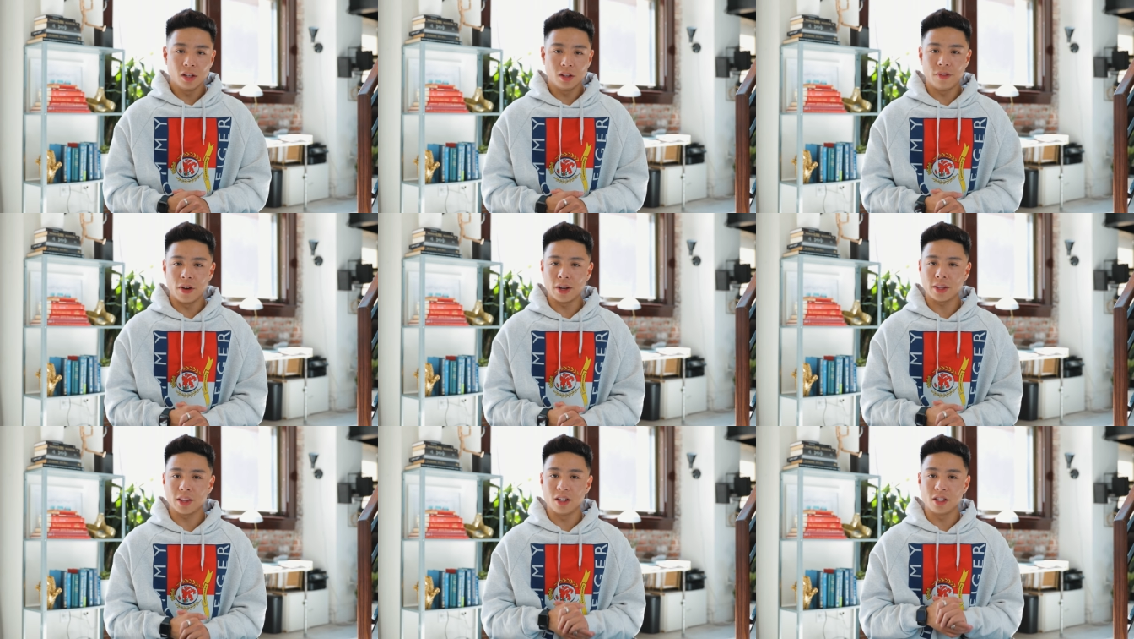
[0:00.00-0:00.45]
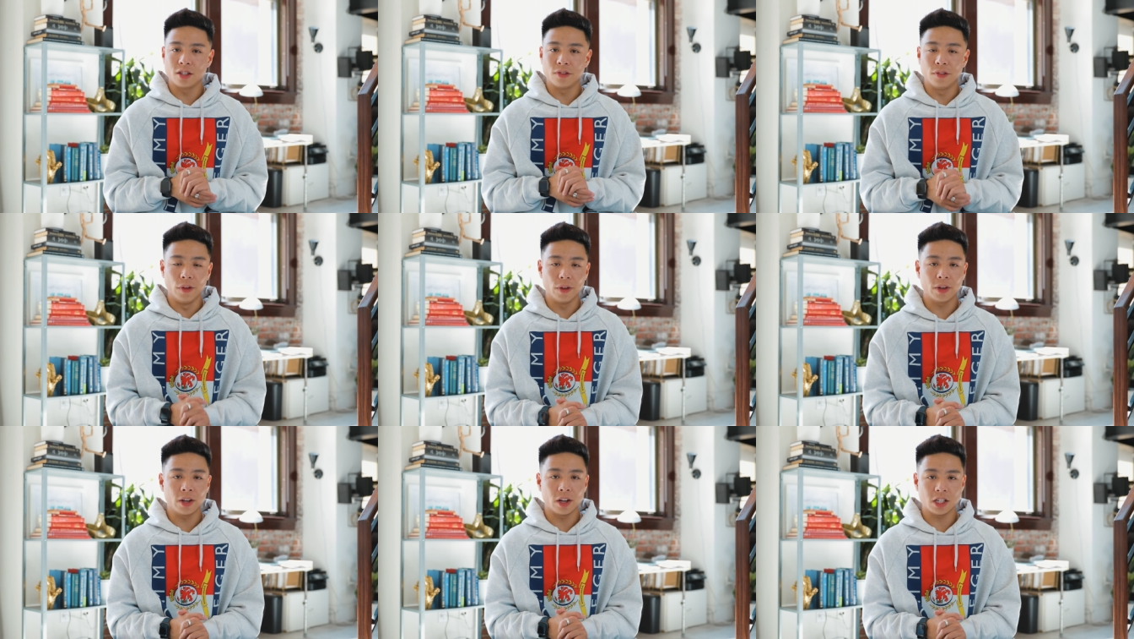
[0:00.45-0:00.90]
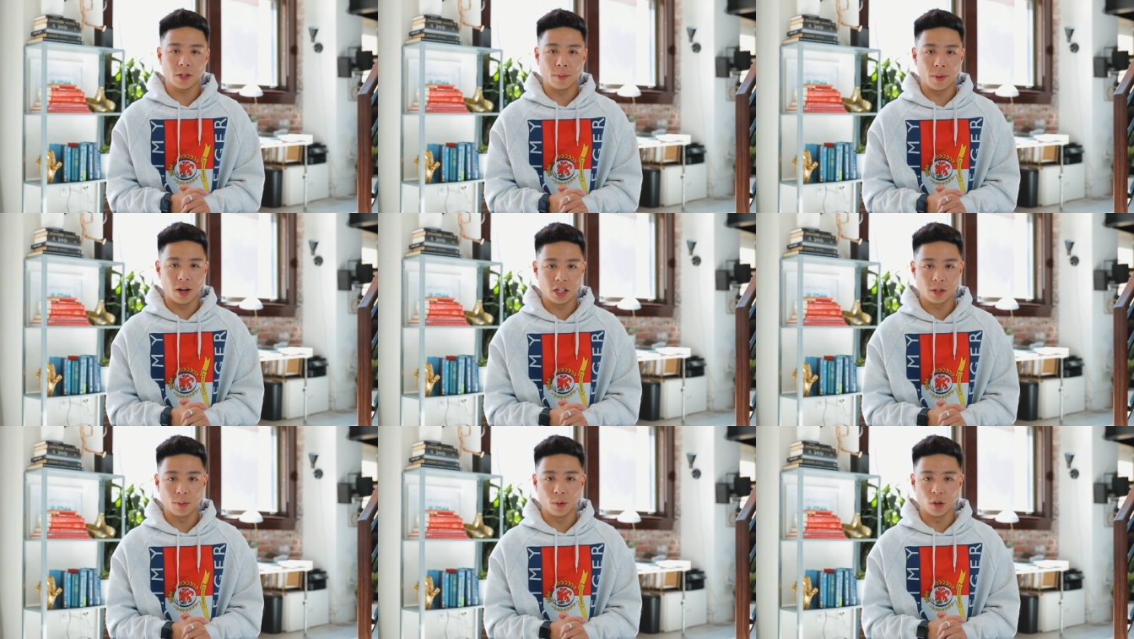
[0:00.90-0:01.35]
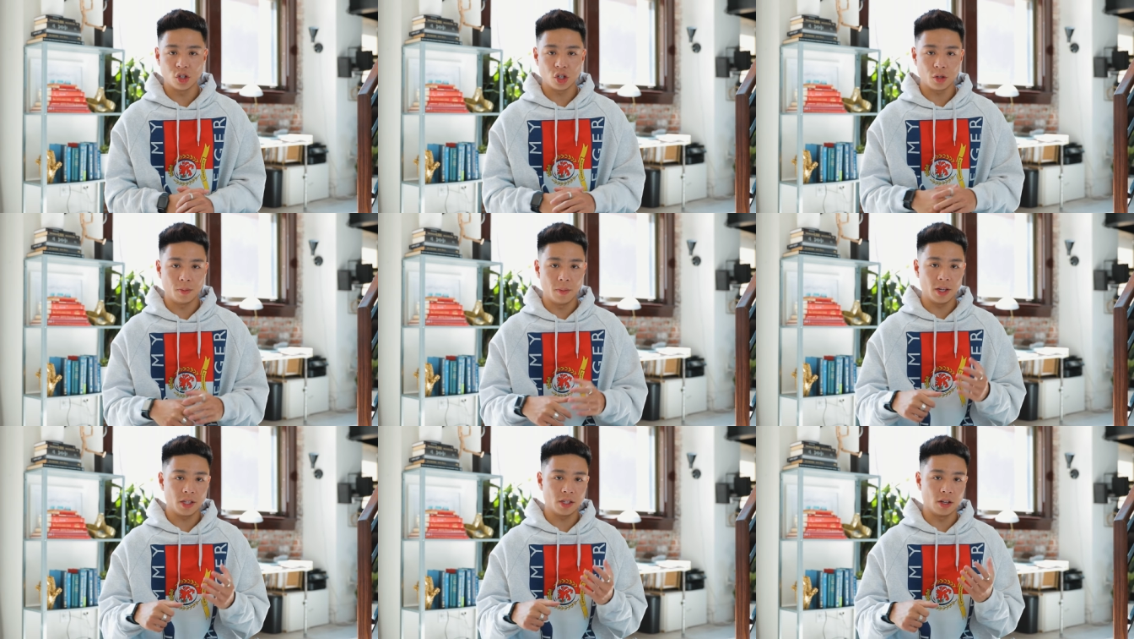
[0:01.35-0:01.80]
The fact that it's fully customizable
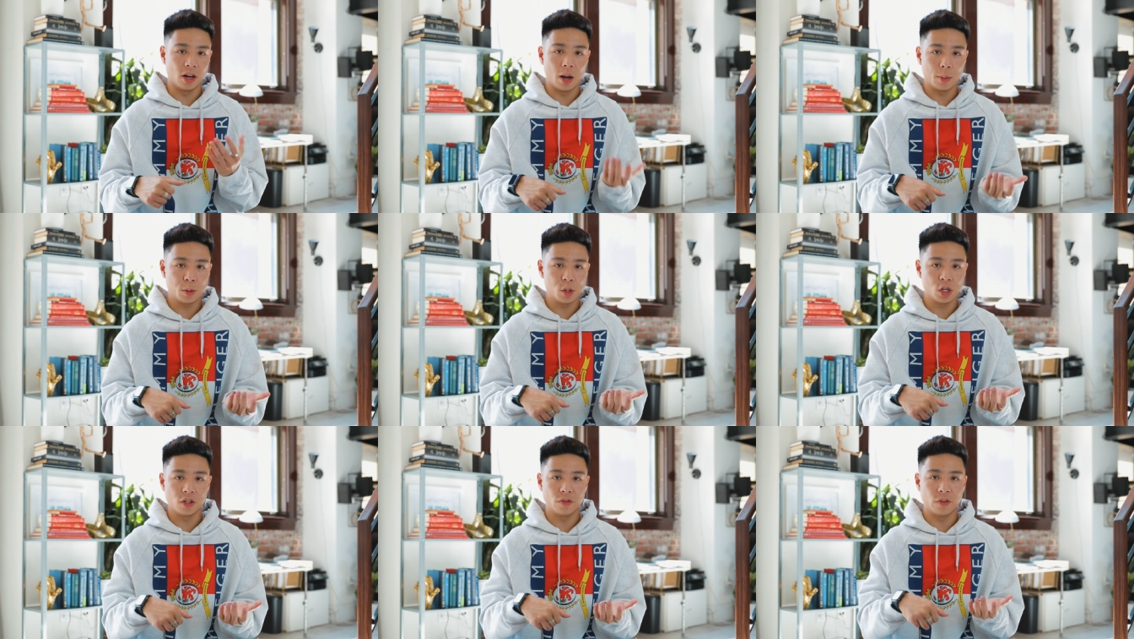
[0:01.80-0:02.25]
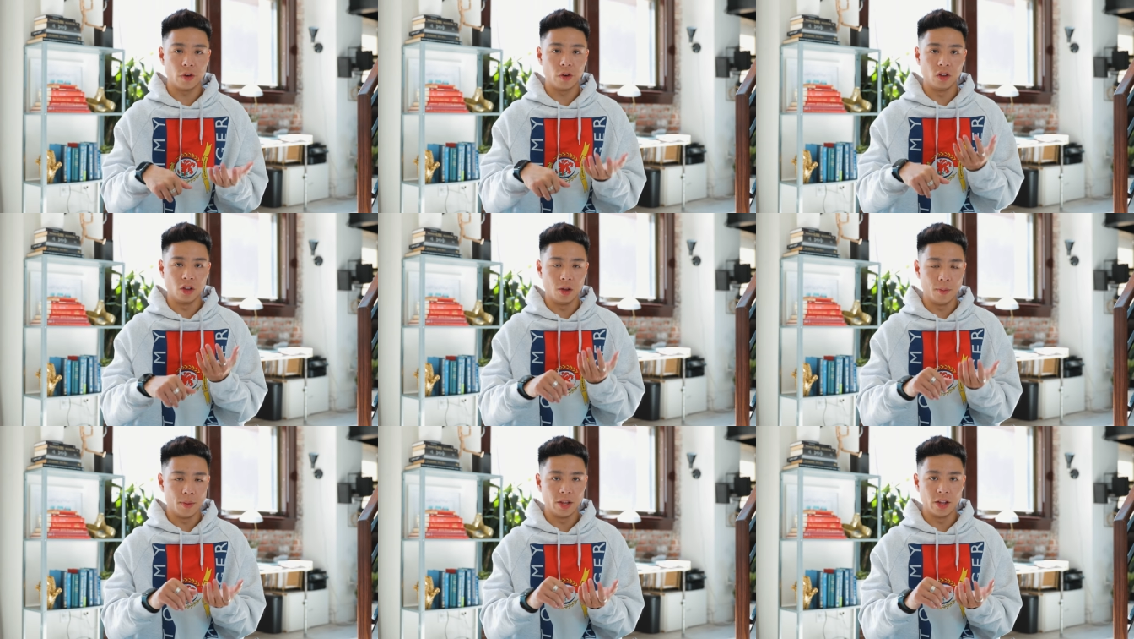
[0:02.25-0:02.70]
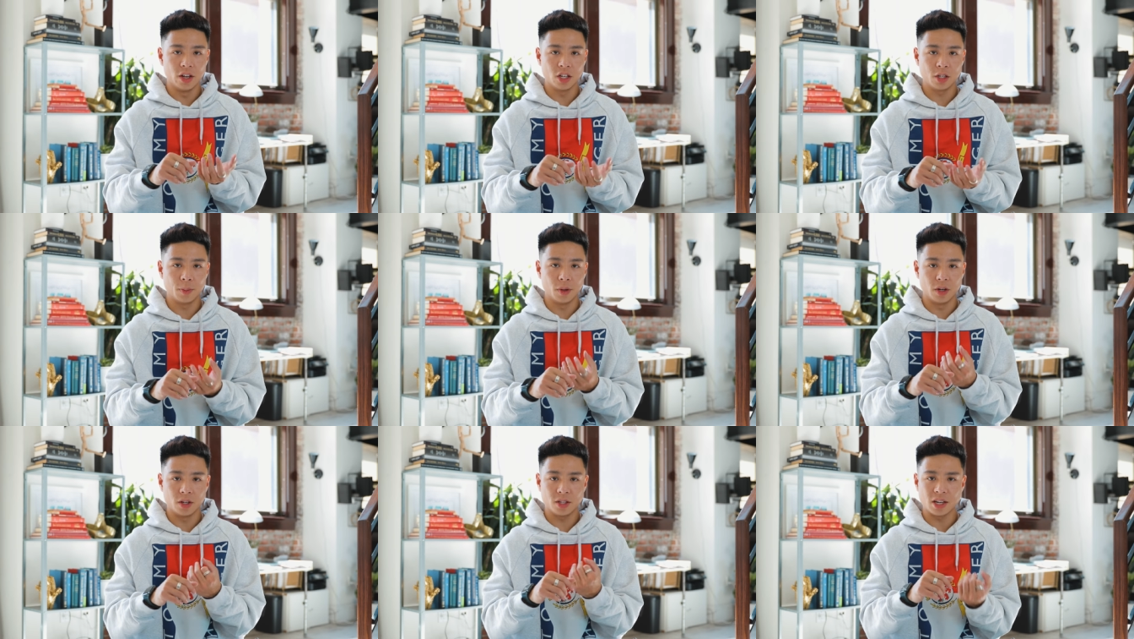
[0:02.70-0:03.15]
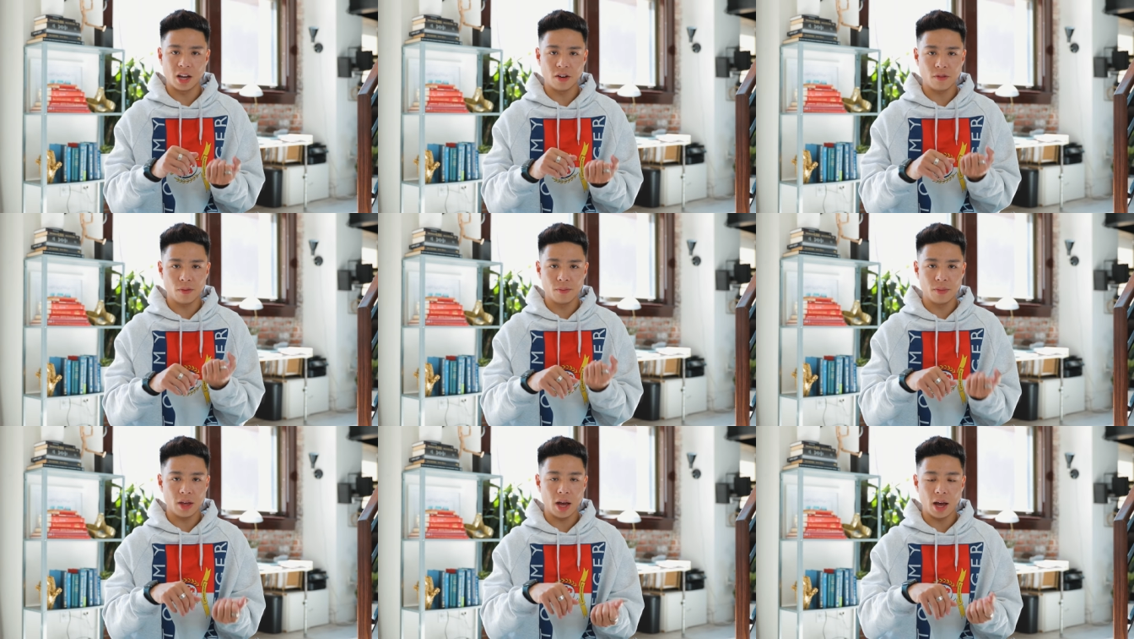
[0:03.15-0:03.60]
just makes the options very limitless, but aside
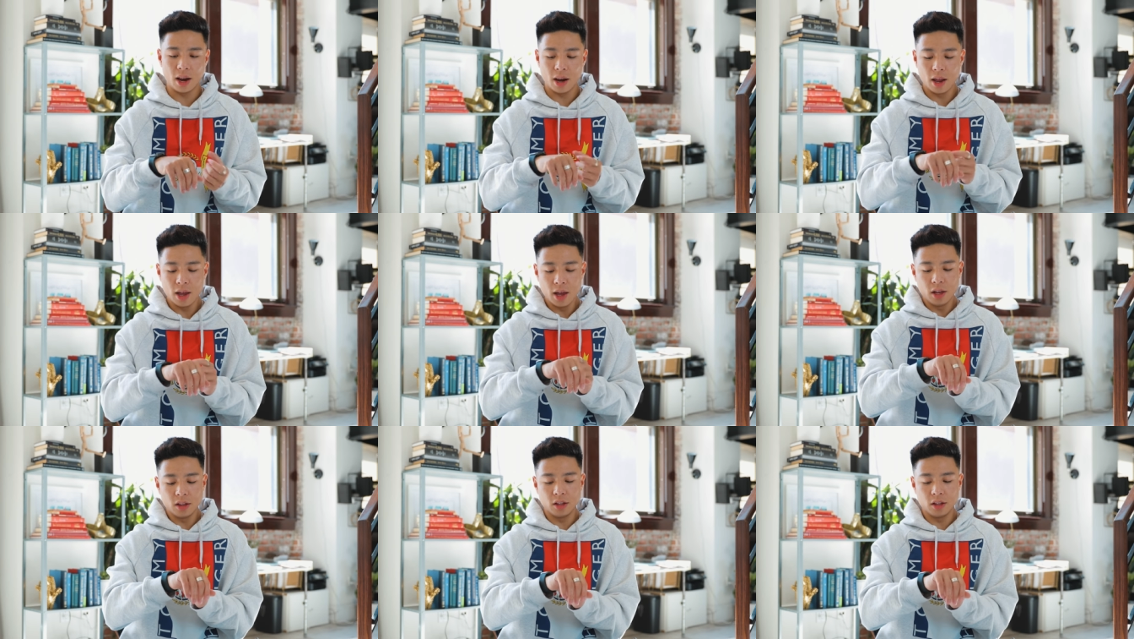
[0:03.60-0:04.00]
from that,